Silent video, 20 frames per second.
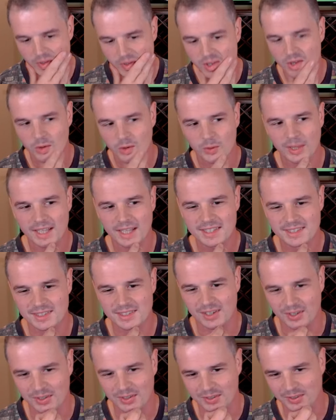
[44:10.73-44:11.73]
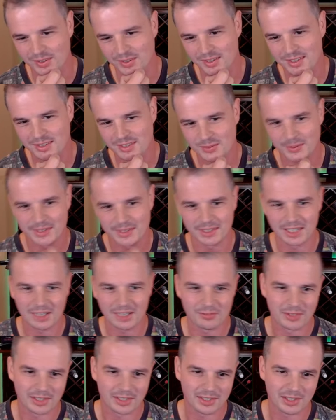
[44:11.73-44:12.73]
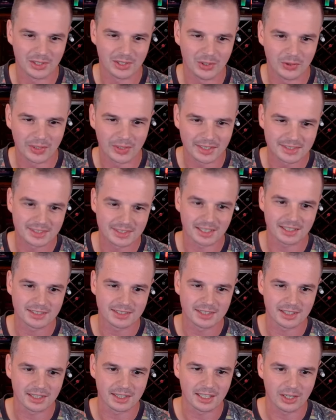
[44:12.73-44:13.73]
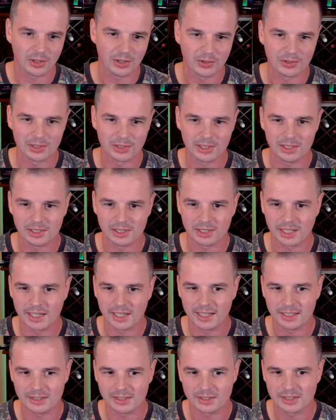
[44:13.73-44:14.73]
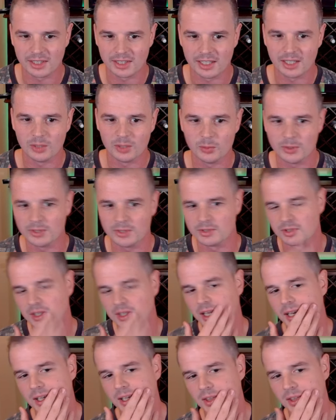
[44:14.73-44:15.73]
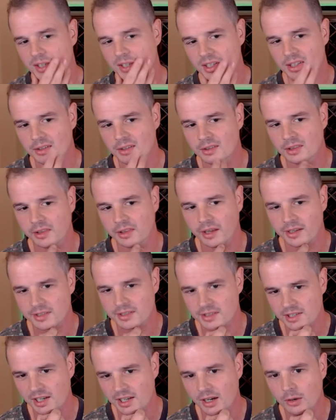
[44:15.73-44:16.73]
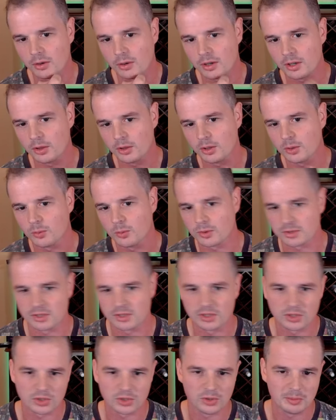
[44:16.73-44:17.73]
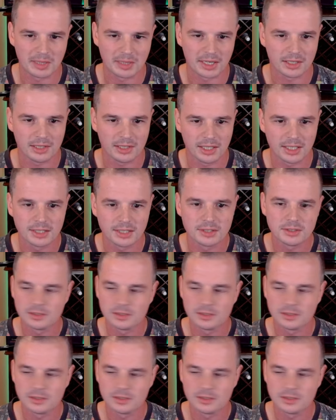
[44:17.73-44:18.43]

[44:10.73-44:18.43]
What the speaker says: Well, that's not good, because we did have the kill. It sucks that their only land there was like the last tower and that it wasn't a 2-mana land.